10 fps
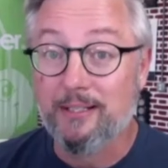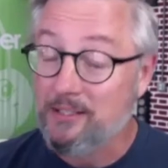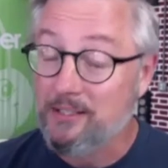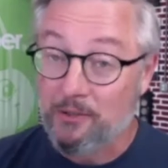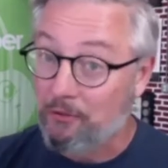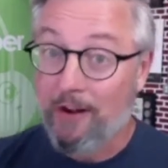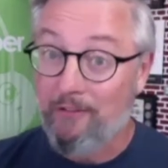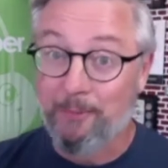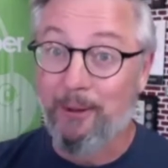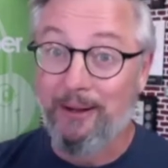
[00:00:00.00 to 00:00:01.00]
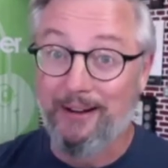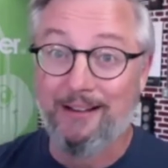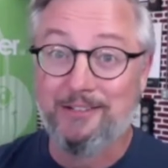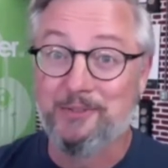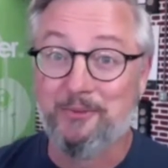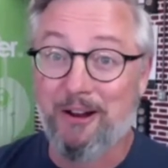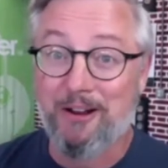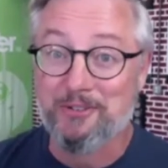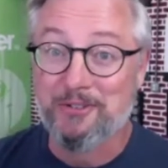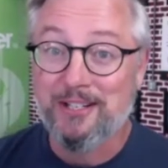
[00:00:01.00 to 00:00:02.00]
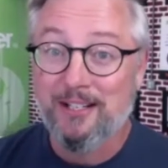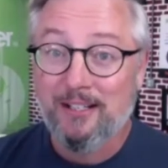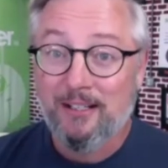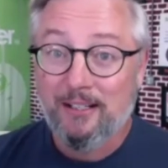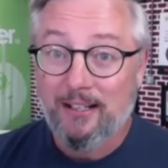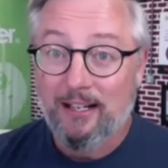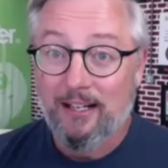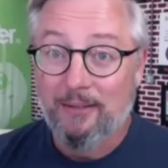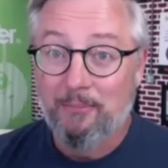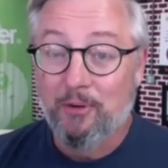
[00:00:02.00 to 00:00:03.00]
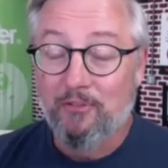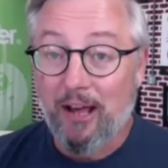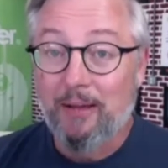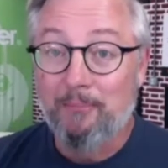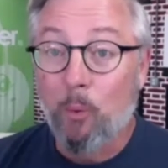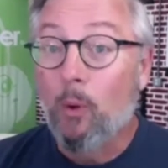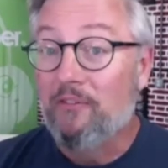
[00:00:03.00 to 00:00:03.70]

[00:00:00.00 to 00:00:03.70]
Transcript: This goes for everybody, not just Roger. Uh, provide more